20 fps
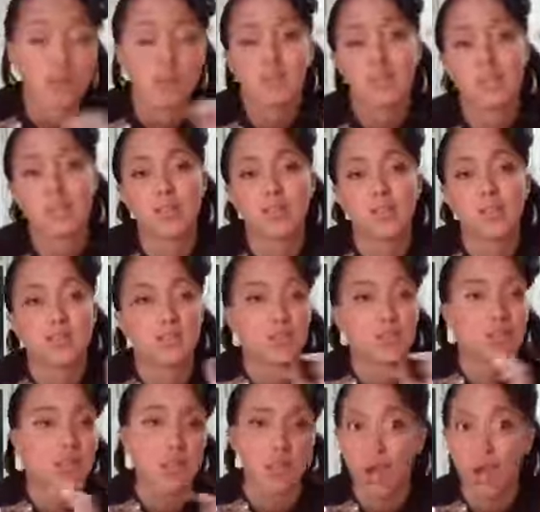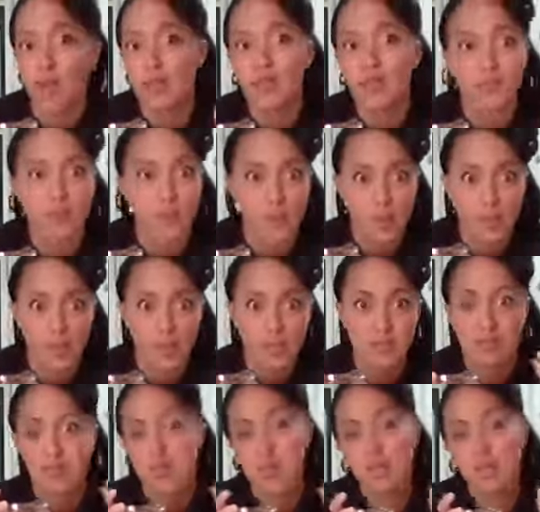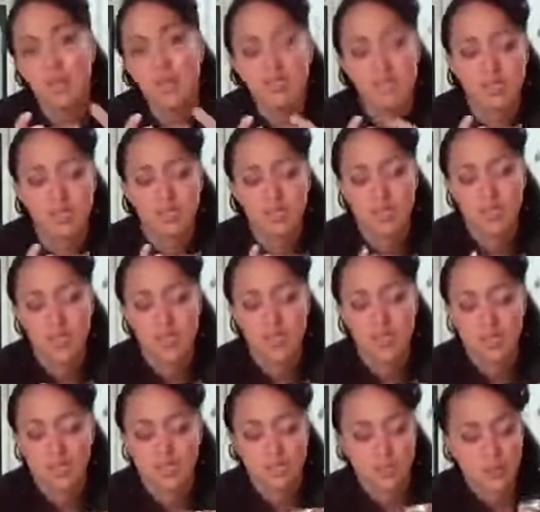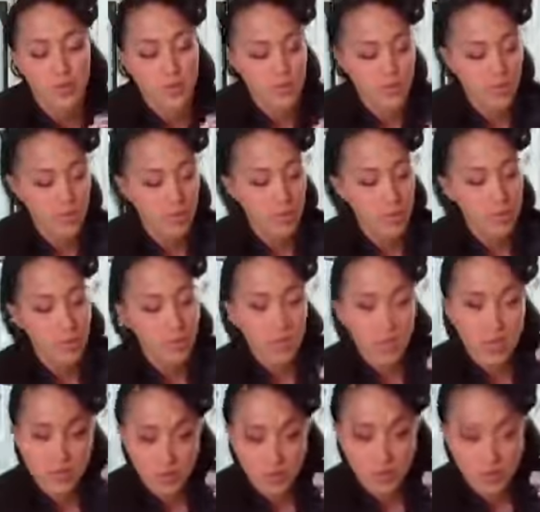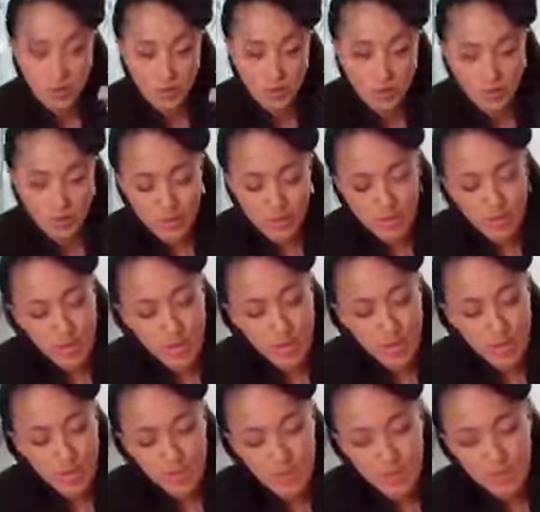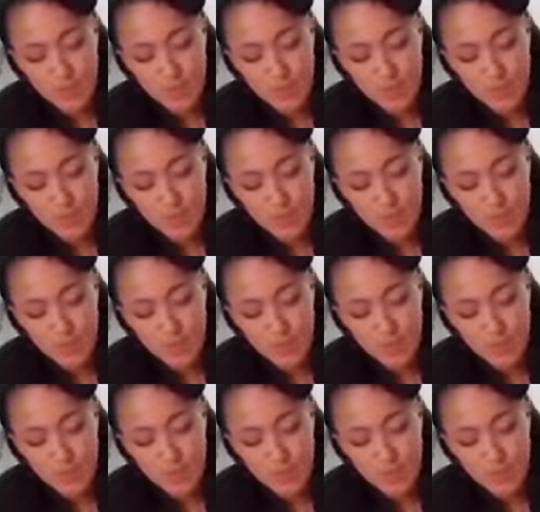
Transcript: Like there's a lot of different ways to customize this recipe. So those are my dry.